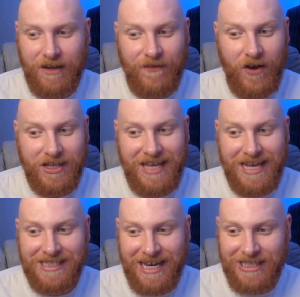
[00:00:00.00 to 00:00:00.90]
the first
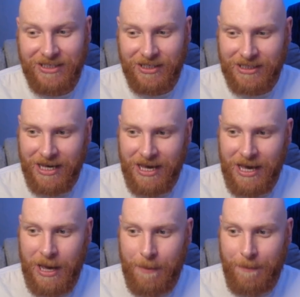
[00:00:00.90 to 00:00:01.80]
10 seasons,
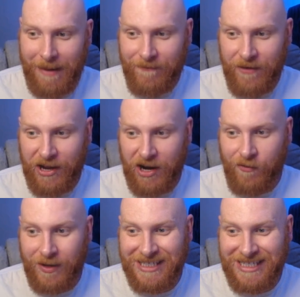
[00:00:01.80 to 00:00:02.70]
Benfica
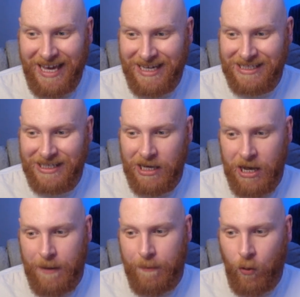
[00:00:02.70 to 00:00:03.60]
have won 6,
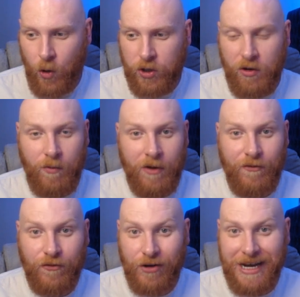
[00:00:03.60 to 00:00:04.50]
Porto have won
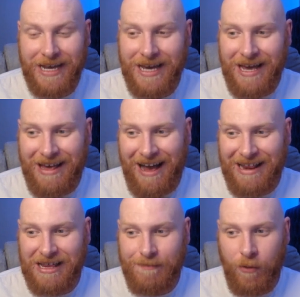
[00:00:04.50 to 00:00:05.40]
3,
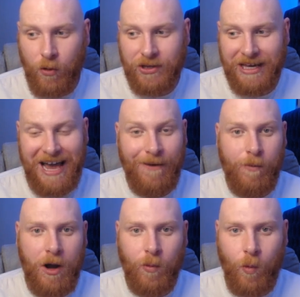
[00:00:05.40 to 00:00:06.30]
and Sporting have
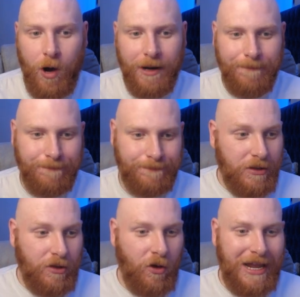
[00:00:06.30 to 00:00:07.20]
won 1.
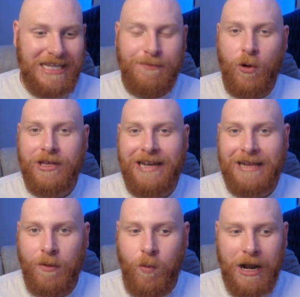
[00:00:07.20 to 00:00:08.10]
Not that Sporting
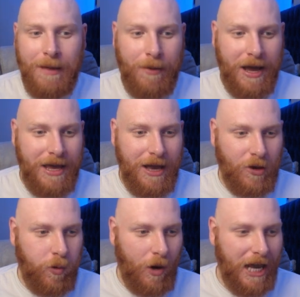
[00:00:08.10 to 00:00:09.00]
Lisbon won it by
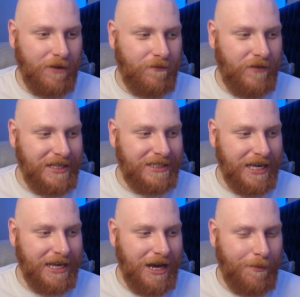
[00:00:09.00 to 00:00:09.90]
quite a
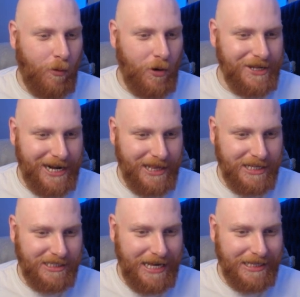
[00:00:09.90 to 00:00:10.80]
convincing point tally
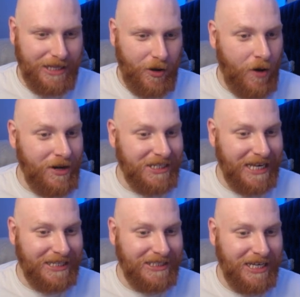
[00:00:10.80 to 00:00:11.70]
this season though. Only
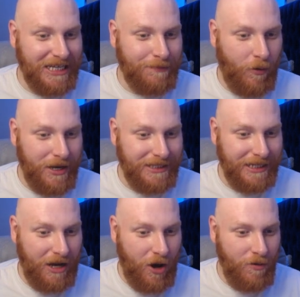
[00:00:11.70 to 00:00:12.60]
66 points
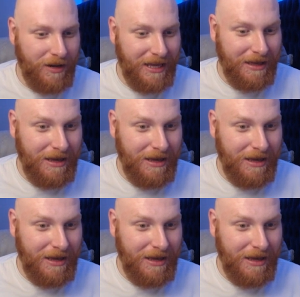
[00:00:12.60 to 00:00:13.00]
and only